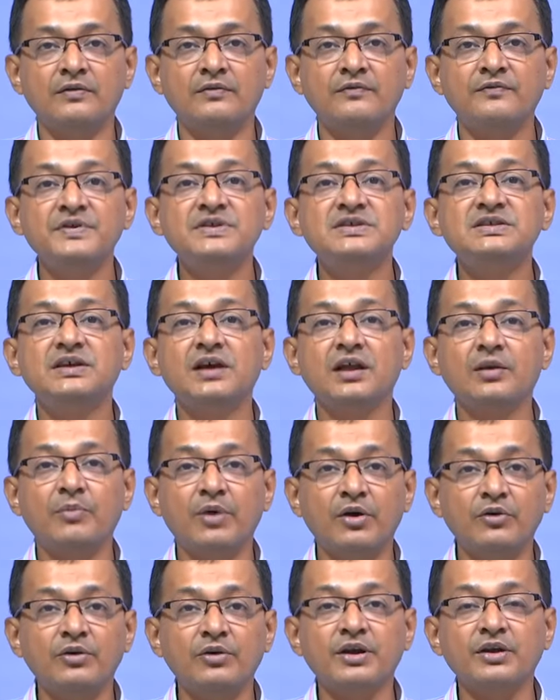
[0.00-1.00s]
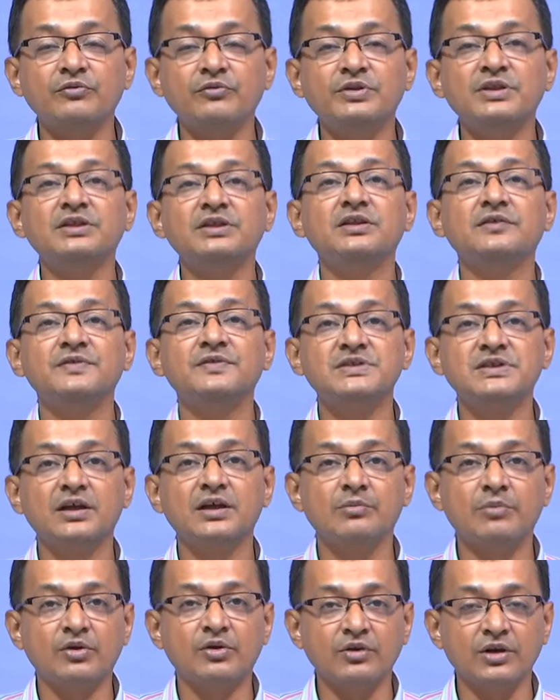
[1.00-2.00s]
physical boundary, within the physical
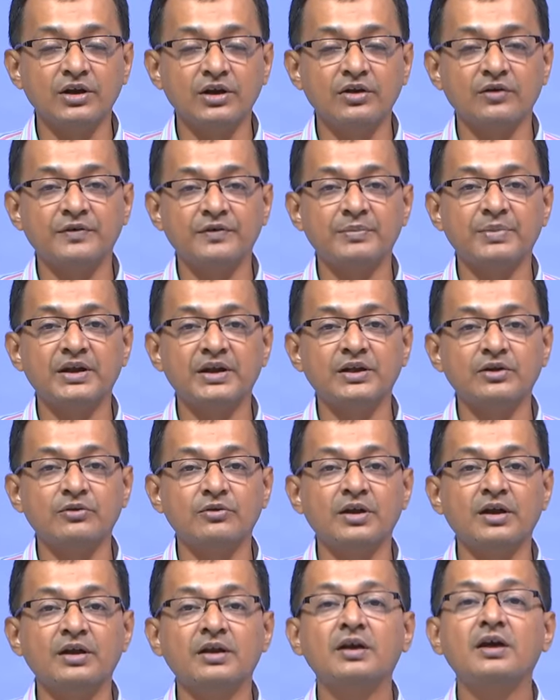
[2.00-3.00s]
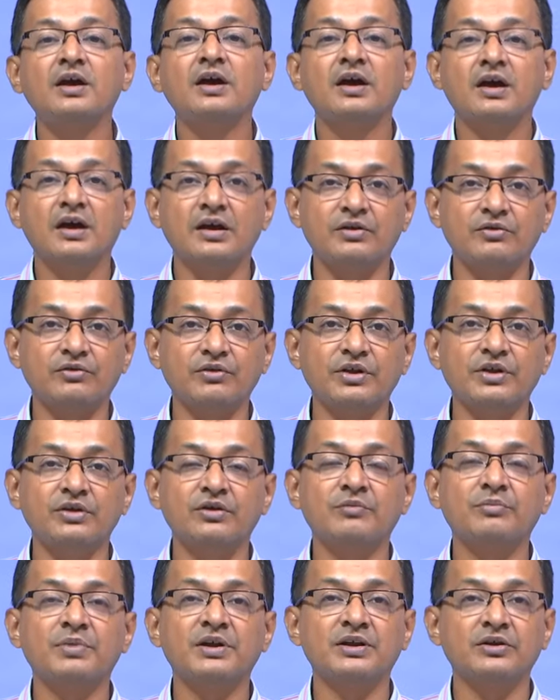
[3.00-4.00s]
boundary of a particular country or
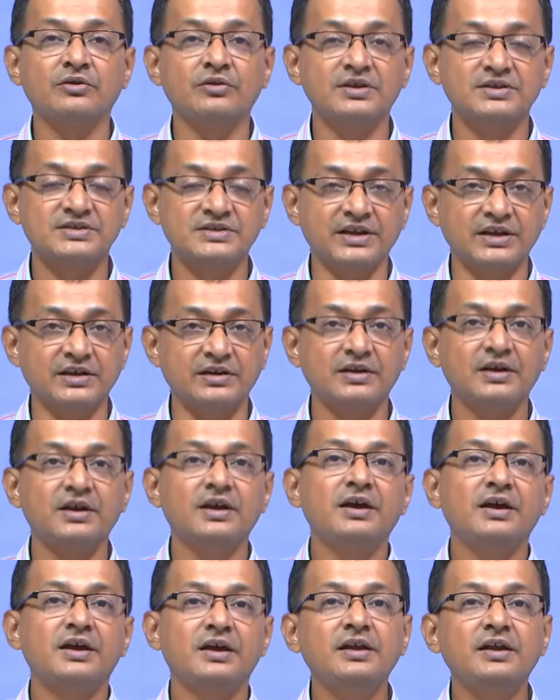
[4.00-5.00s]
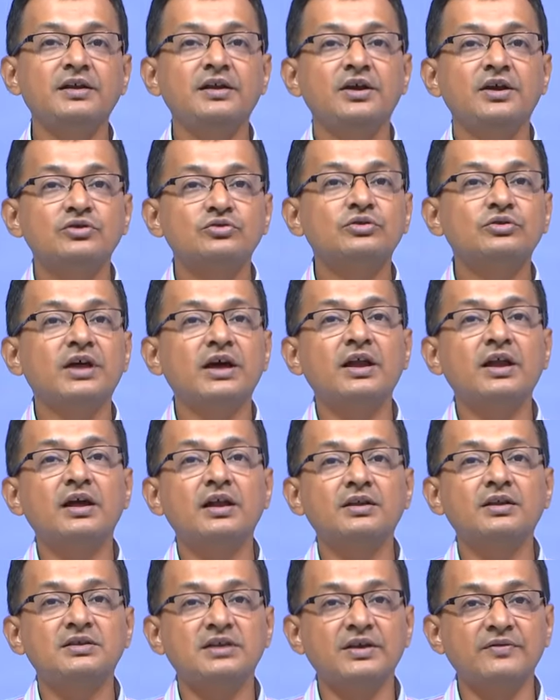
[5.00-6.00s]
particular state, right. So, there are
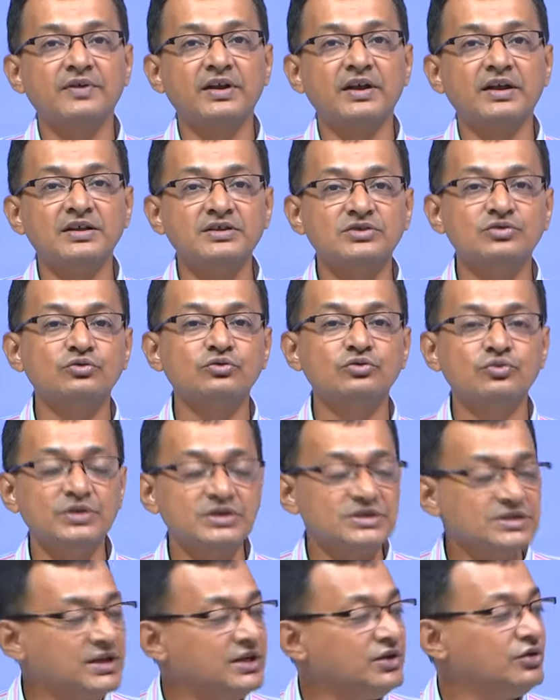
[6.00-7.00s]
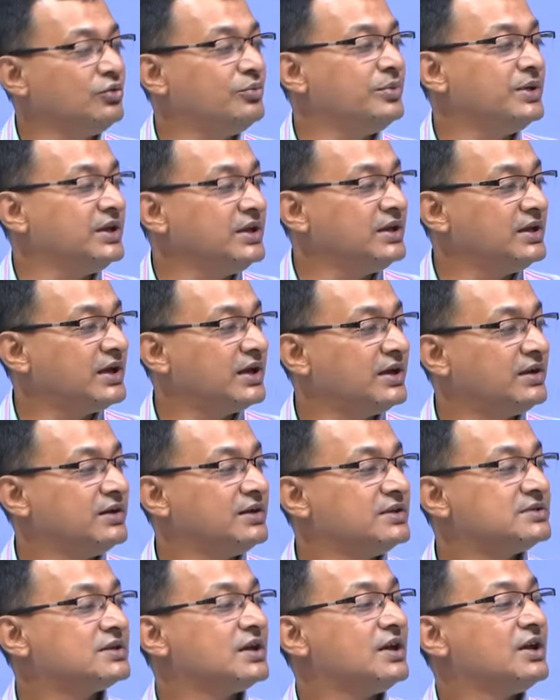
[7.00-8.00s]
several issues which need to be
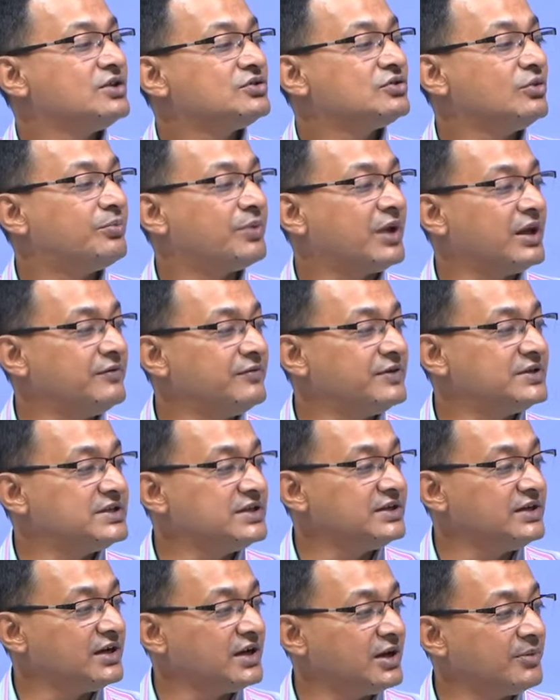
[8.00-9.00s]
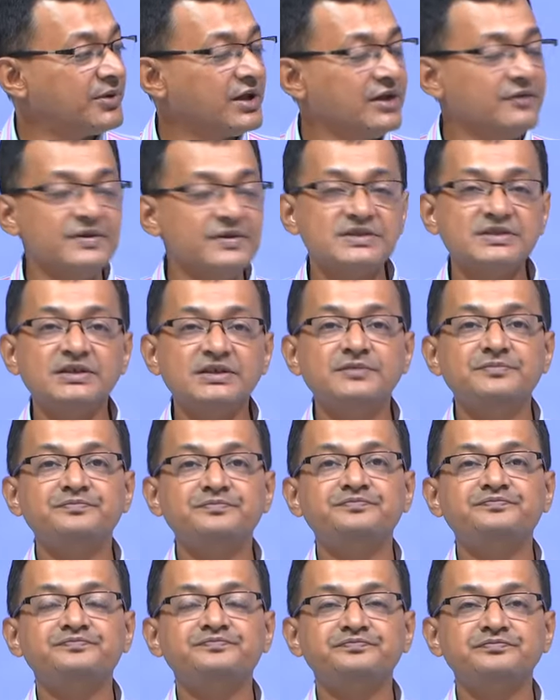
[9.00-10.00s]
addressed. So, privacy, data privacy,
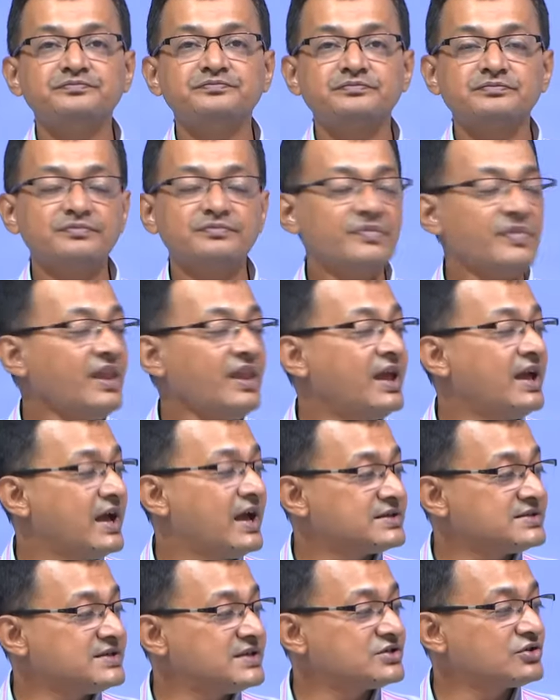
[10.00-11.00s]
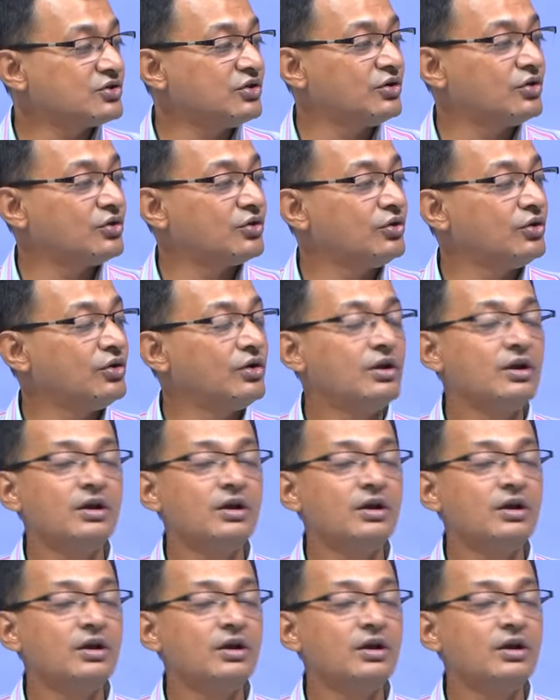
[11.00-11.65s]
access control